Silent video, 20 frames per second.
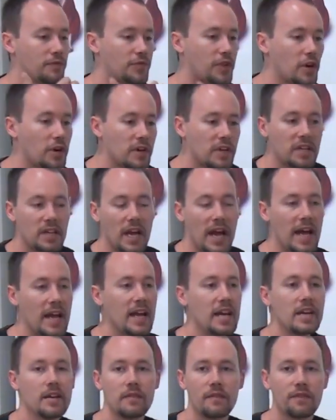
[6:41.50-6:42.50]

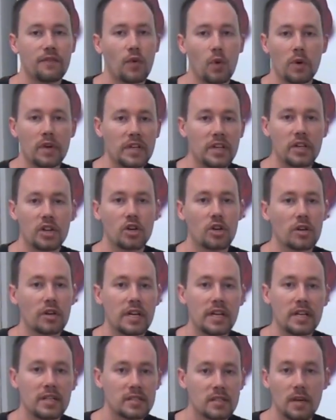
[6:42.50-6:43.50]
38, 40
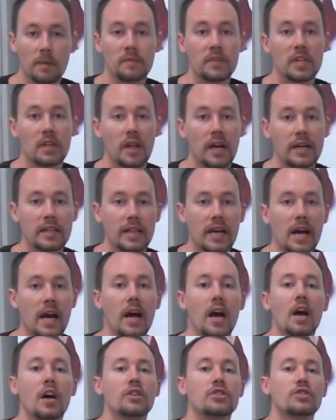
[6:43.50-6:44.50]
degrees, something like
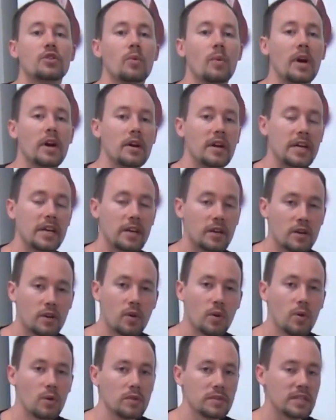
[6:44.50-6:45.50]
that, to where it
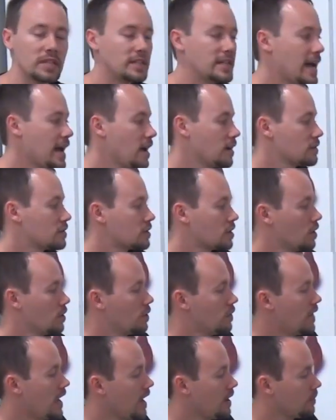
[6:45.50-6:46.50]
cools it down.
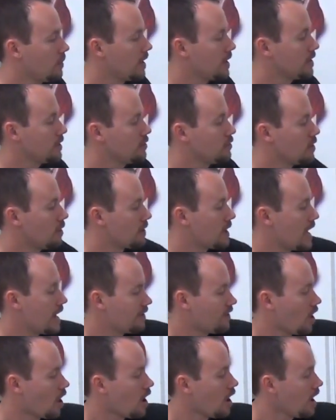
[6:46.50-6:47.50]
So that way you don't
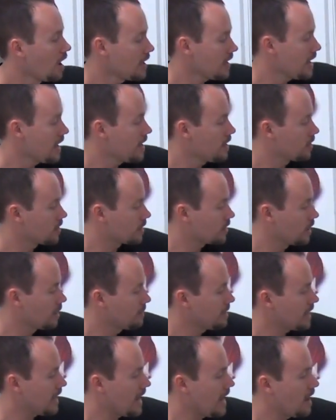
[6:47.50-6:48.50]
have hot air
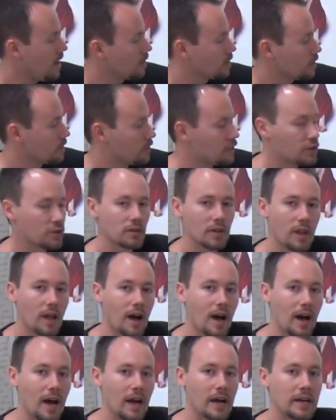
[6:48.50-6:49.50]
coming out of your
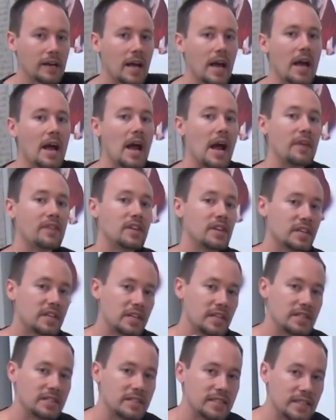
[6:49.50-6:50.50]
line and then
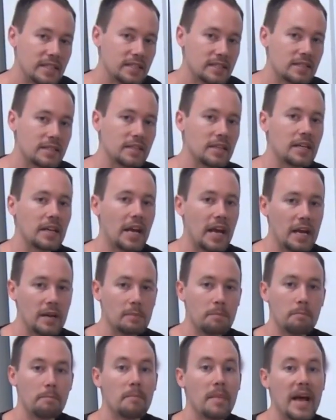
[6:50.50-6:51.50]
condensing
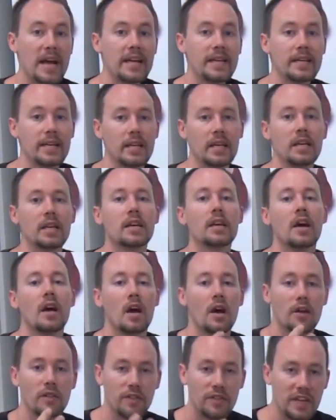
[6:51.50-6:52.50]
and making
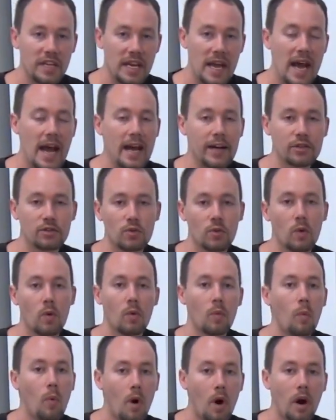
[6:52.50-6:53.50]
the
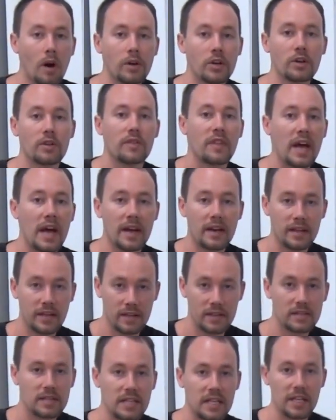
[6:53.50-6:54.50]
actual water that
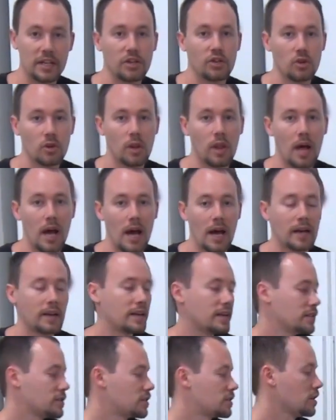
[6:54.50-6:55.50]
is in your line.
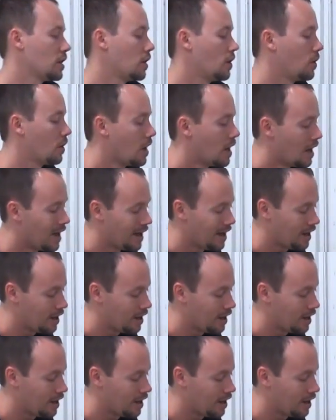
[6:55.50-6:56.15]
And so